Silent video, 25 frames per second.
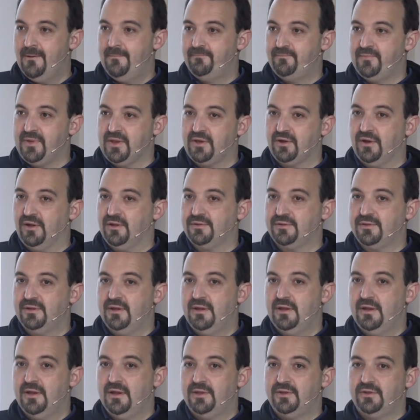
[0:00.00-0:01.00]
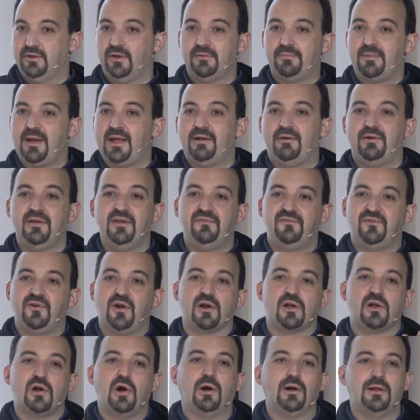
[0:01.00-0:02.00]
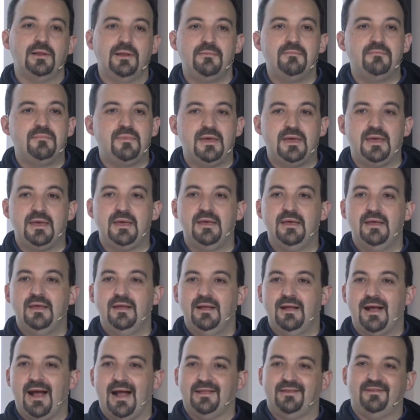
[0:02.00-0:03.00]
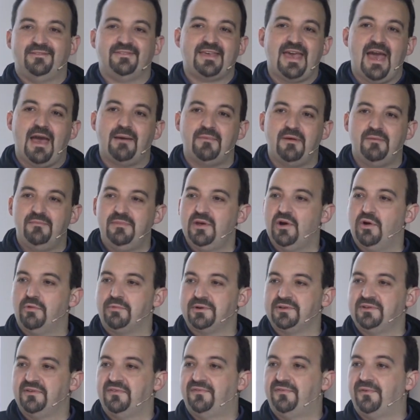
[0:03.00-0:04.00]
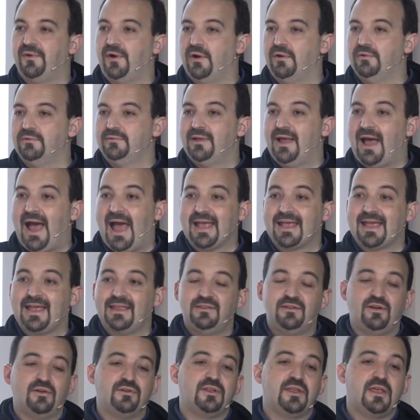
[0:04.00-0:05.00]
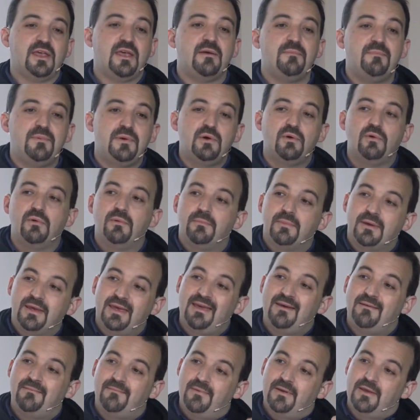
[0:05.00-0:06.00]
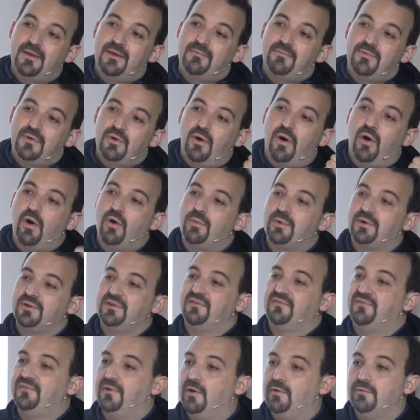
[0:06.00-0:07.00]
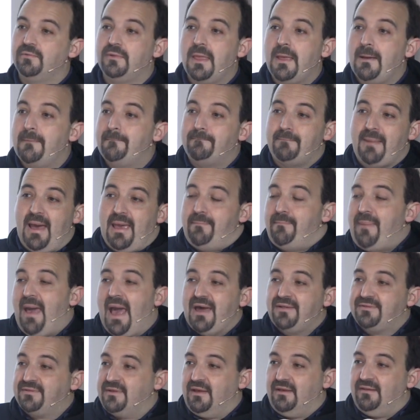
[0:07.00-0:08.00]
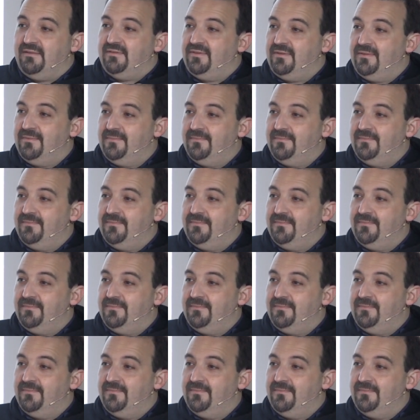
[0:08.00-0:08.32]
because no matter if you're calling me and scamming me over the phone, I cannot give you over the phone my passkeys.